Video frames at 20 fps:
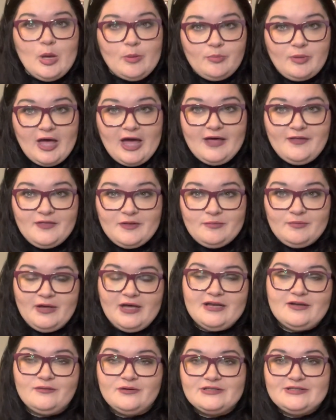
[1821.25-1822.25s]
Bath &
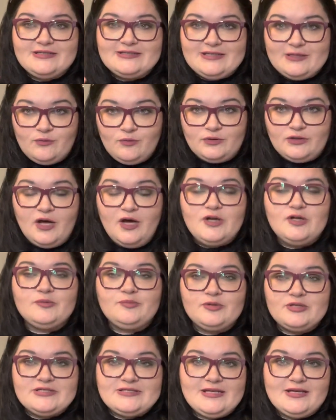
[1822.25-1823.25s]
Body Works has a
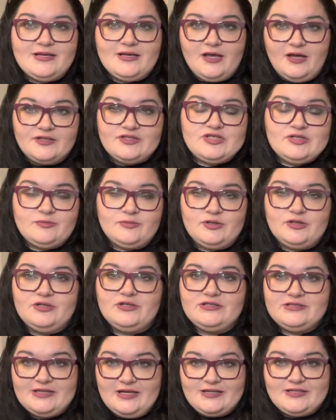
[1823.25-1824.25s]
100% customer
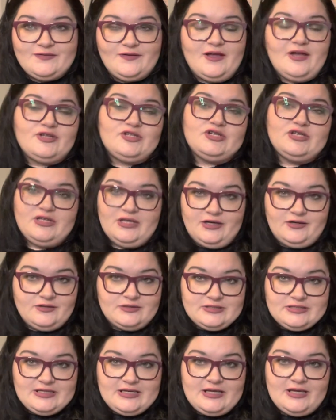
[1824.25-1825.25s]
satisfaction
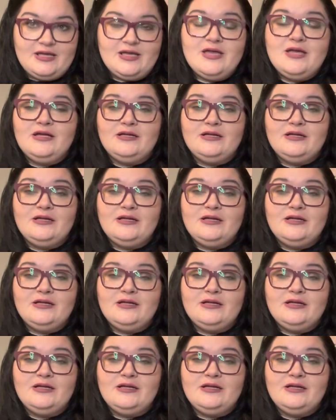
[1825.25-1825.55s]
guarantee.